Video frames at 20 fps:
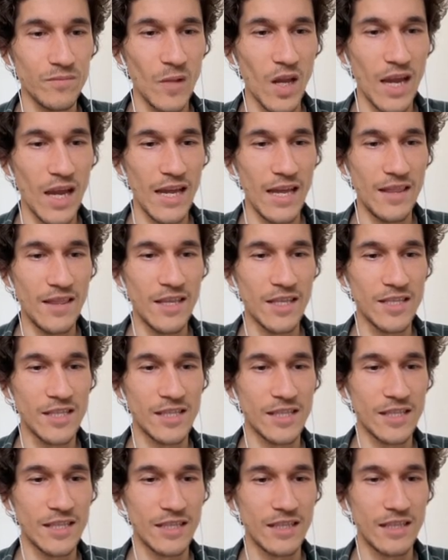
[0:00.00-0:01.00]
And
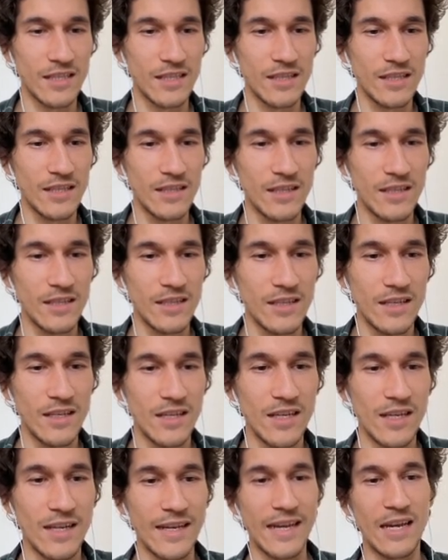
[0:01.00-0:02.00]
that's it.
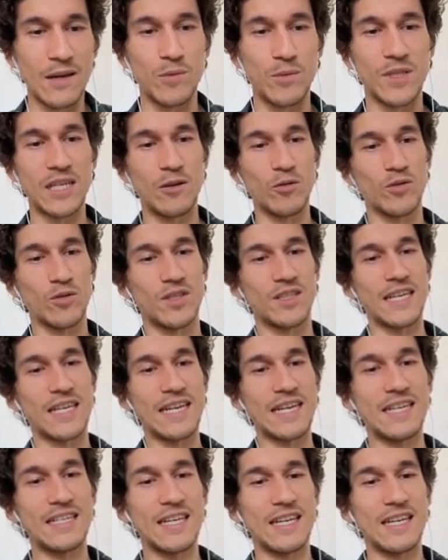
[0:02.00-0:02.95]
Yeah, without 10,